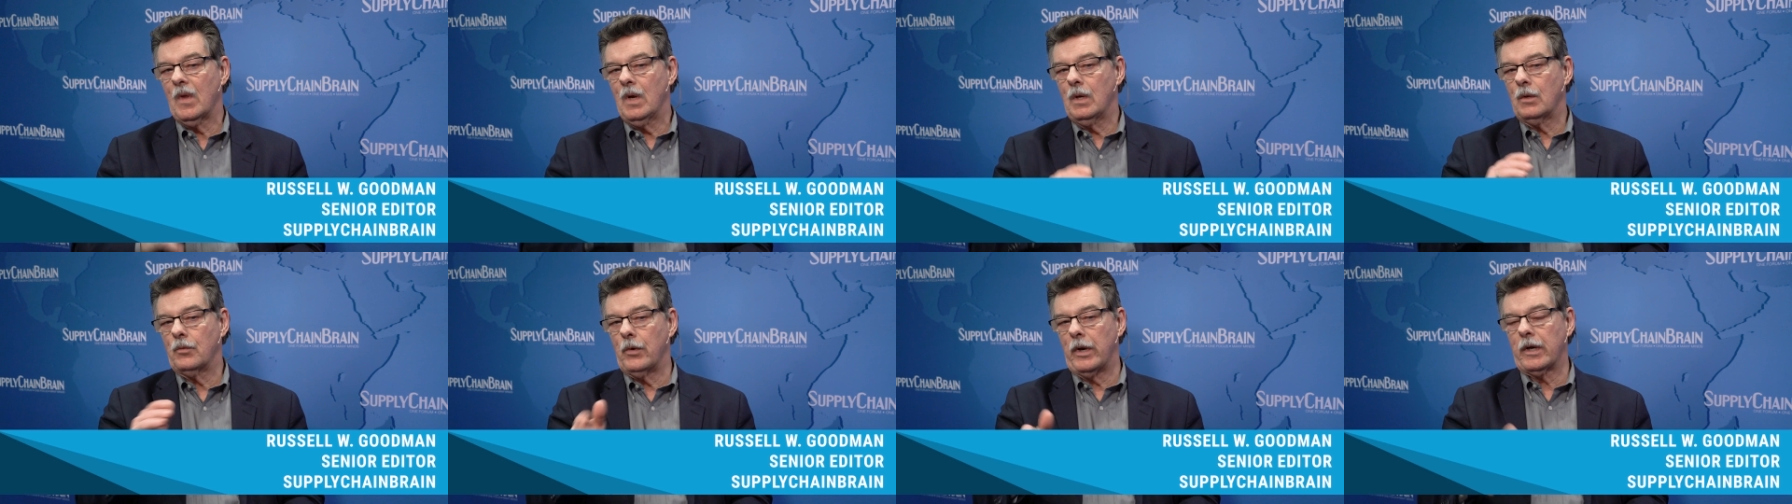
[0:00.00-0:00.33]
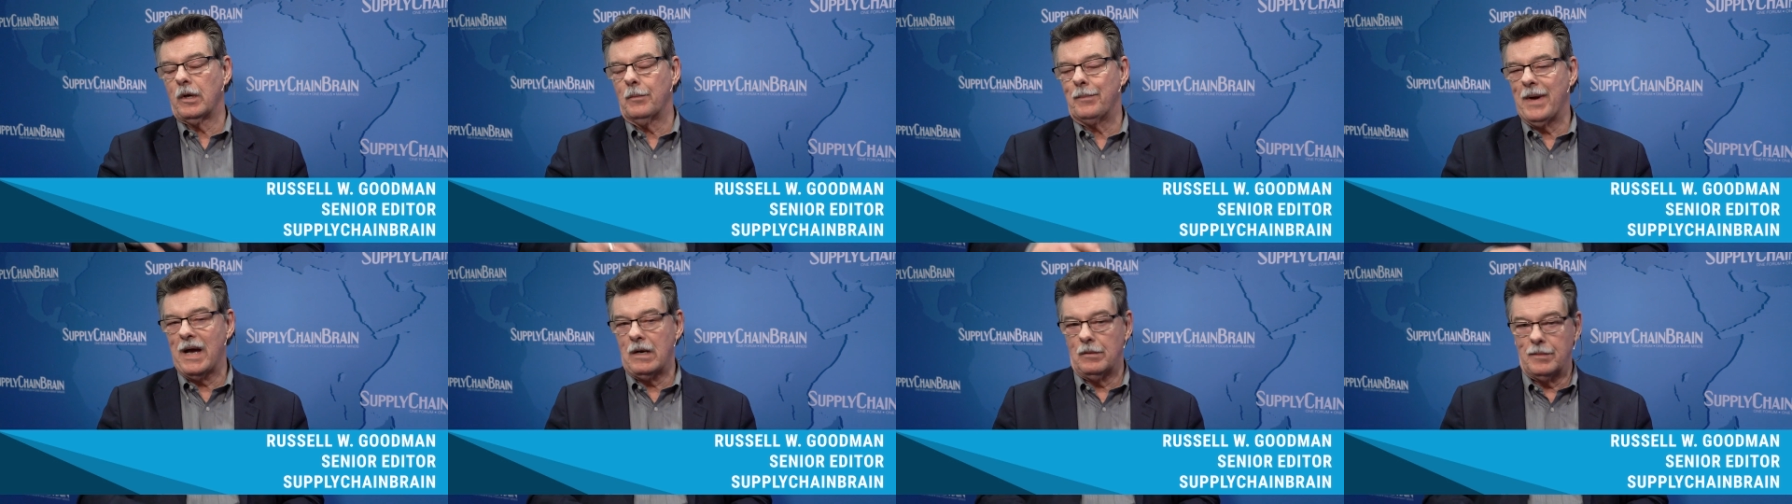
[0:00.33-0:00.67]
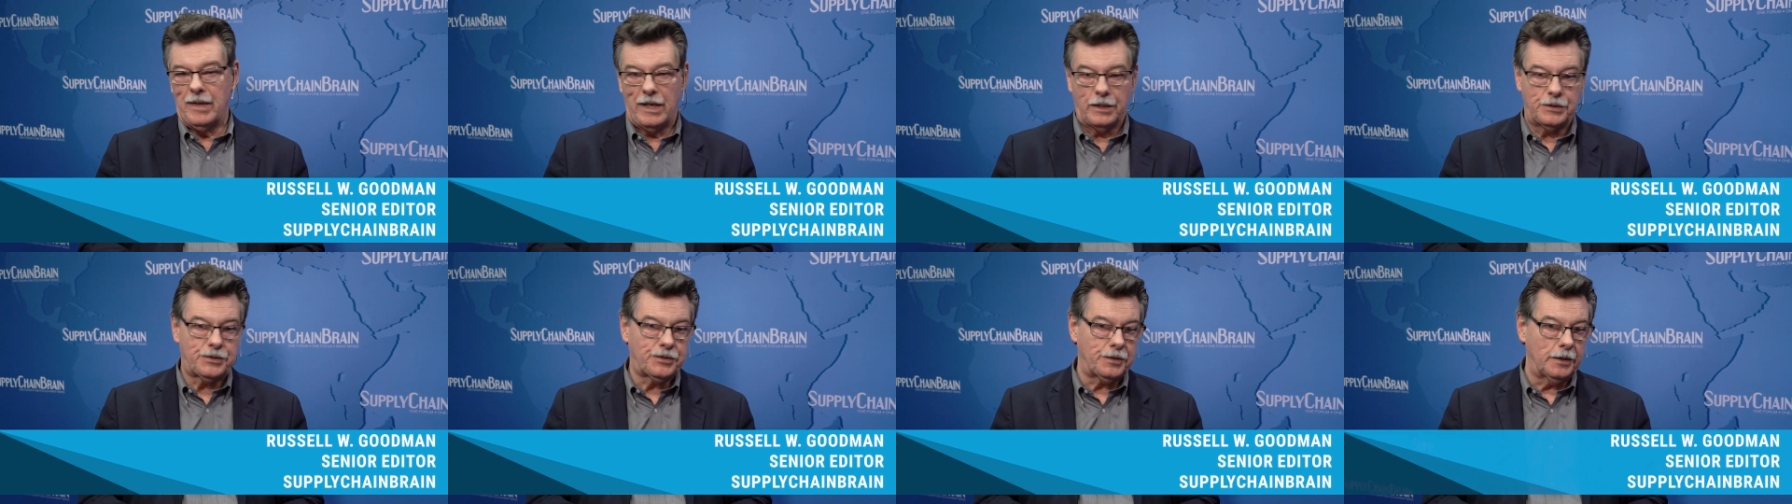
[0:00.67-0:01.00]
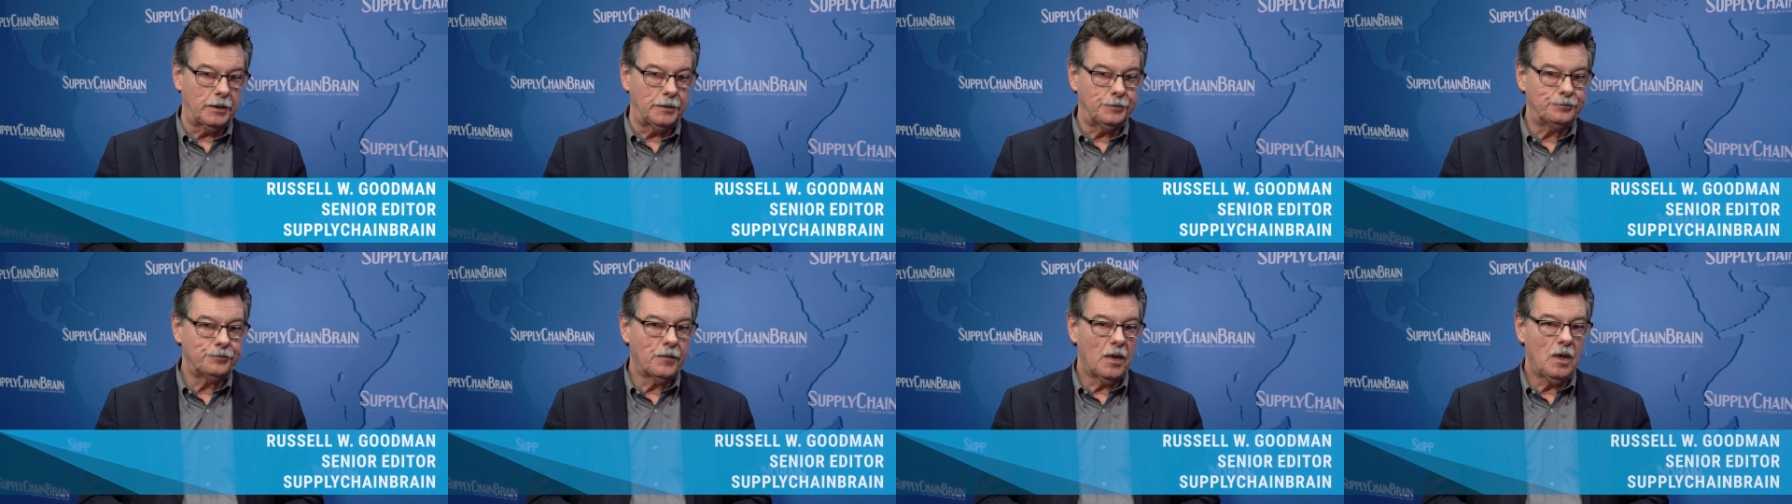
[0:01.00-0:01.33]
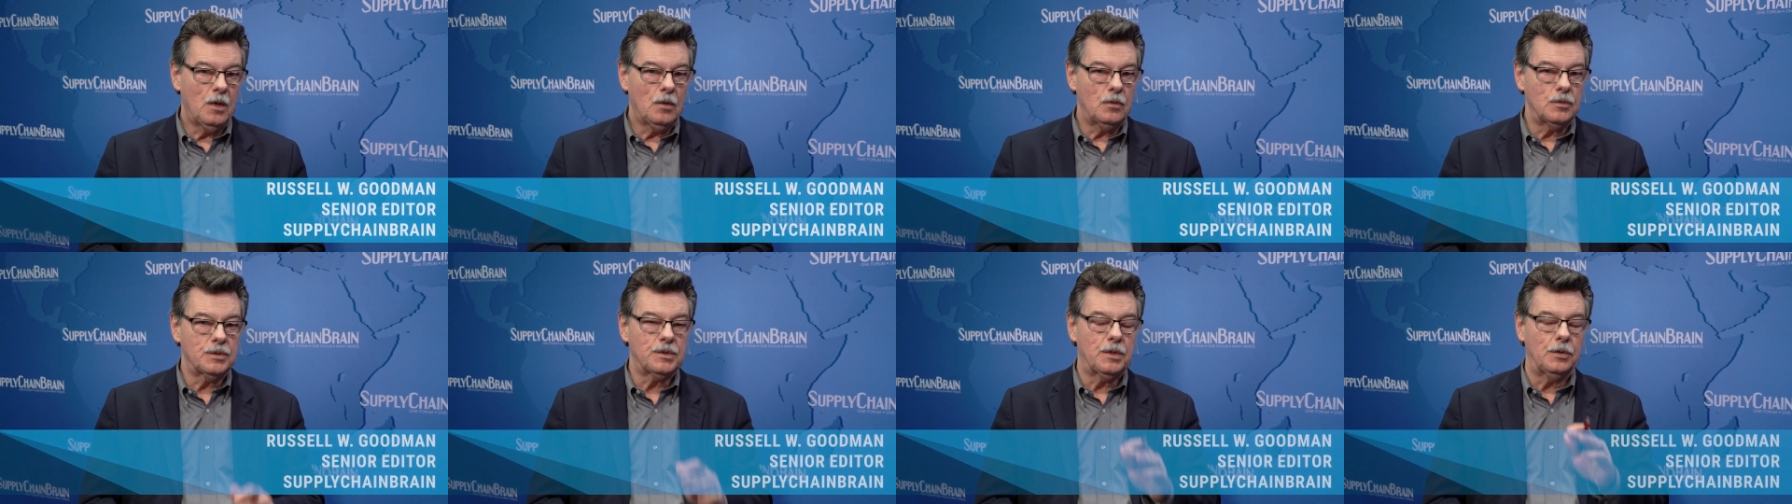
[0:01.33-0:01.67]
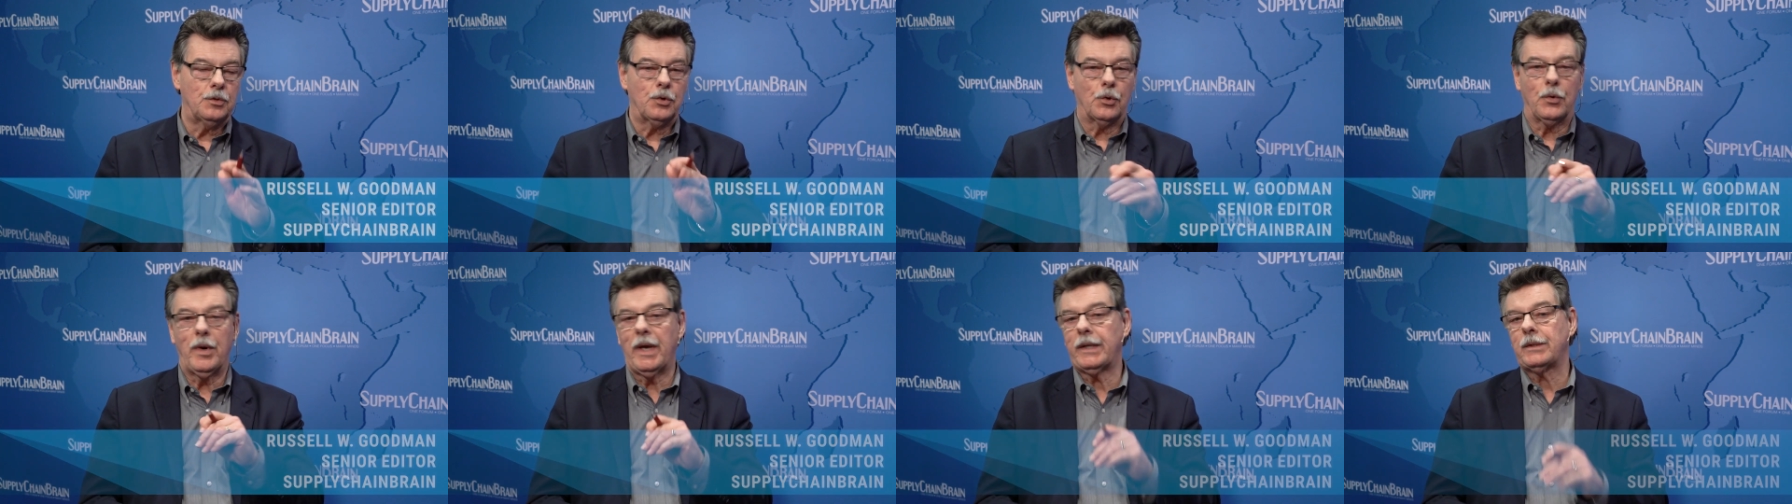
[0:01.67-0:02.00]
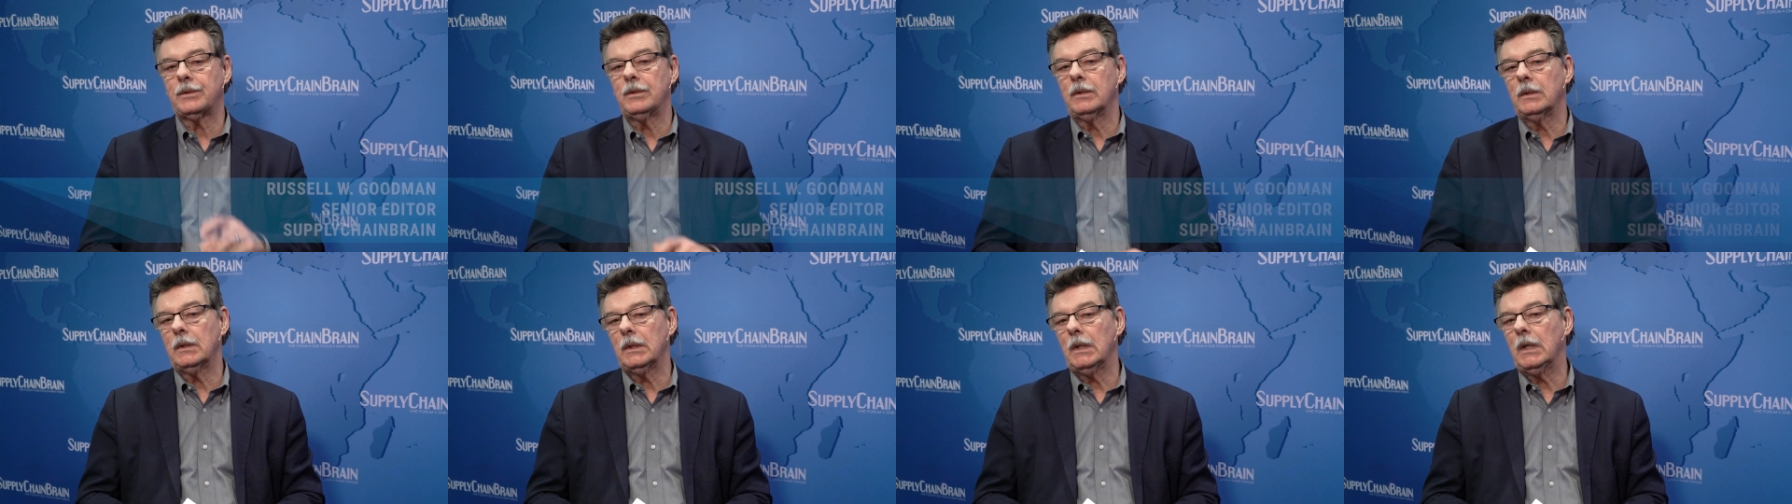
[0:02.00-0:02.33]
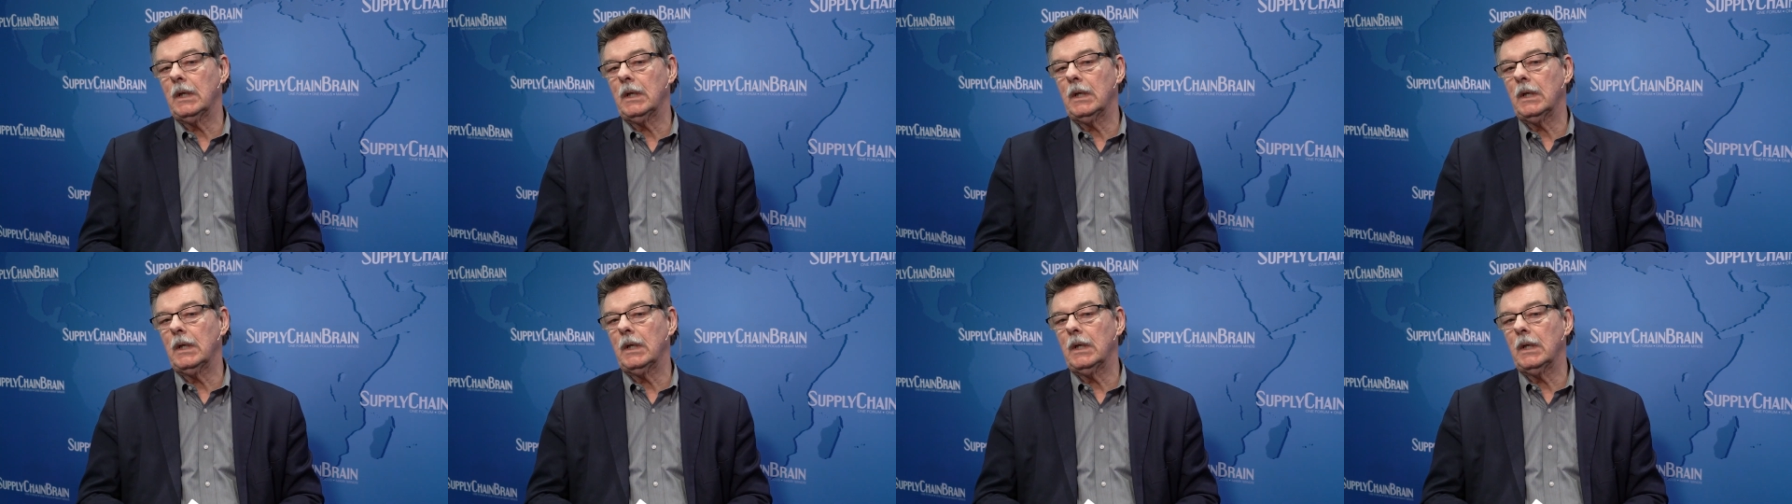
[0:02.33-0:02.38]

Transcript: Gregor Baumeister is the Director